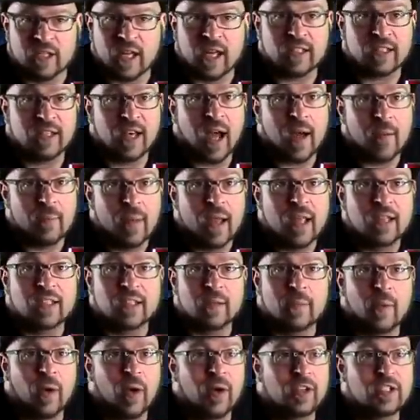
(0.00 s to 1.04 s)
That's not based
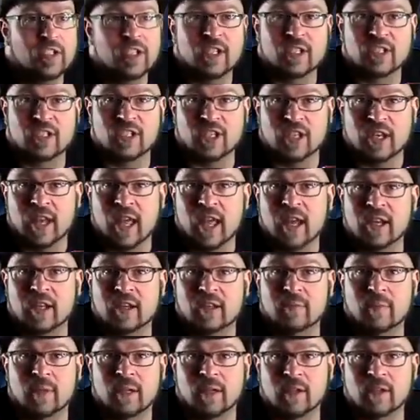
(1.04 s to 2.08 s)
upon just
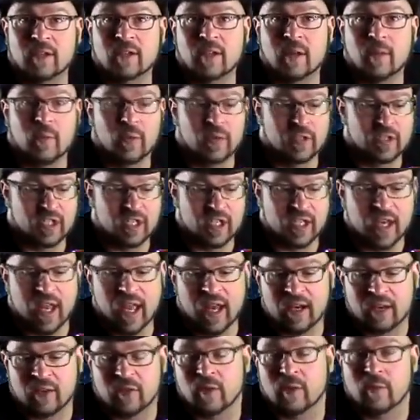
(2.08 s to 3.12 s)
genetics, because someone's
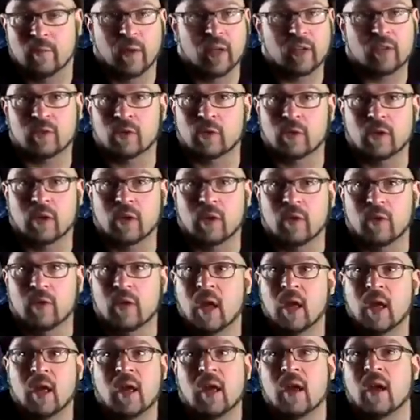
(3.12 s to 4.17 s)
genetics for muscle growth
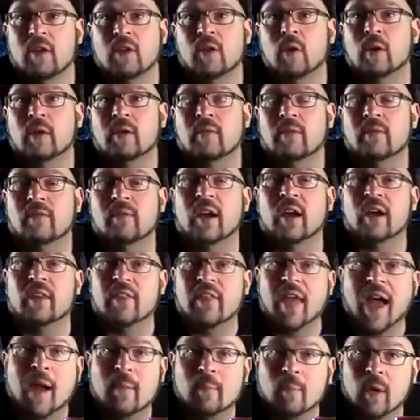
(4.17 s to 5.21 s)
don't even vary
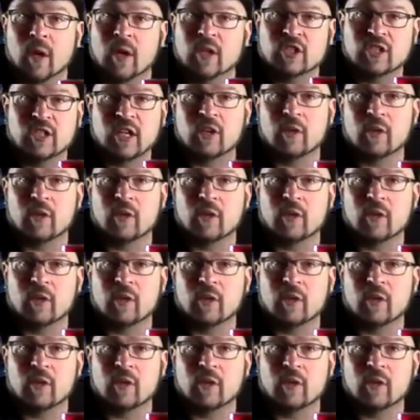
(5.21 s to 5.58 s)
that much.